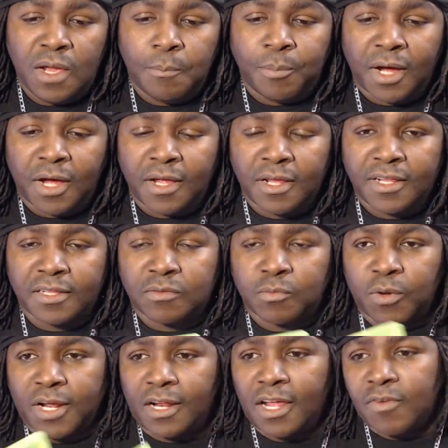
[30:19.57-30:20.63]
but
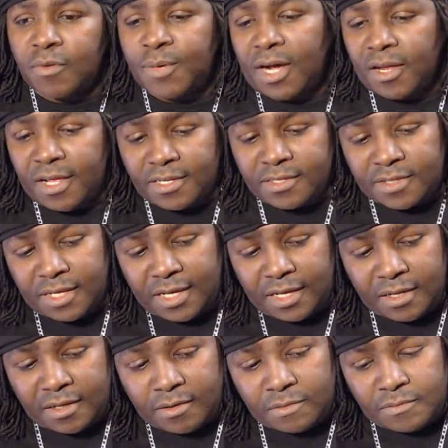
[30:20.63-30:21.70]
what I love about it is
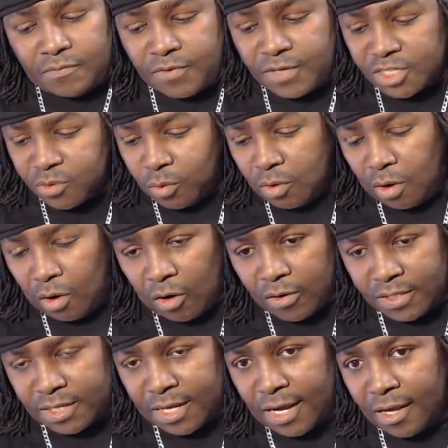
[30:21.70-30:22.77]
the visual art
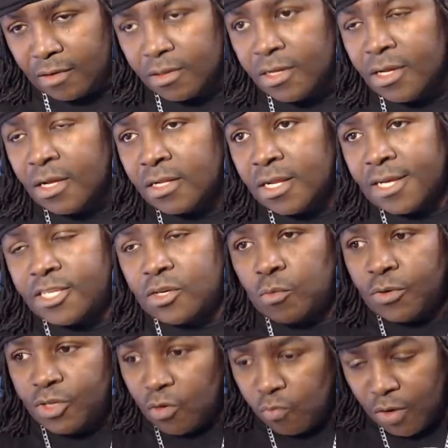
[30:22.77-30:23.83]
style. Like, so
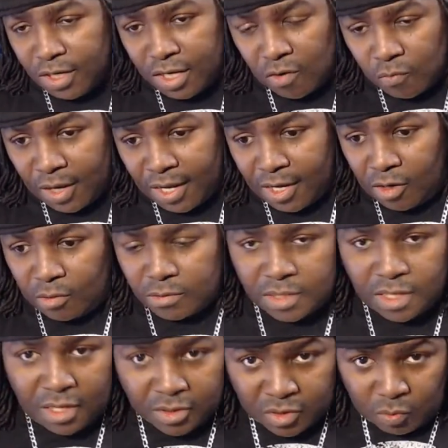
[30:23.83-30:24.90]
when you're running around,
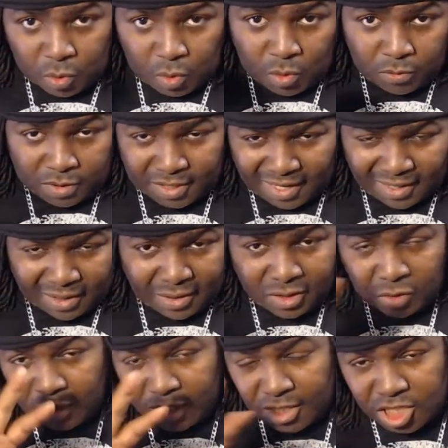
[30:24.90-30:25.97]
the world is like
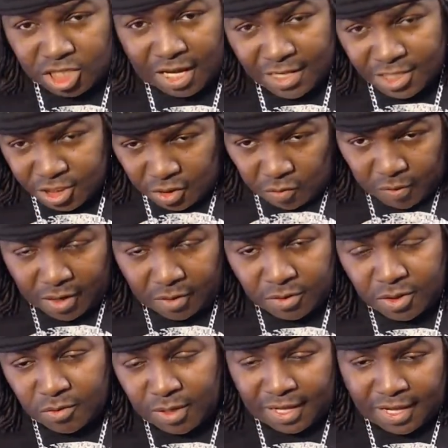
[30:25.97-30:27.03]
literally changing around
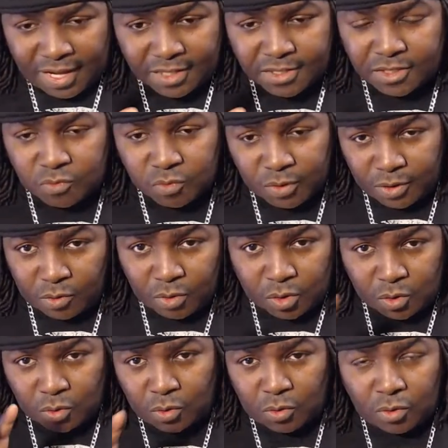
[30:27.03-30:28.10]
you, and it has this real
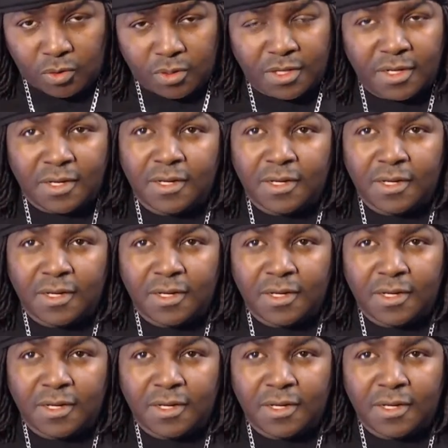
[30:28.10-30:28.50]
cool,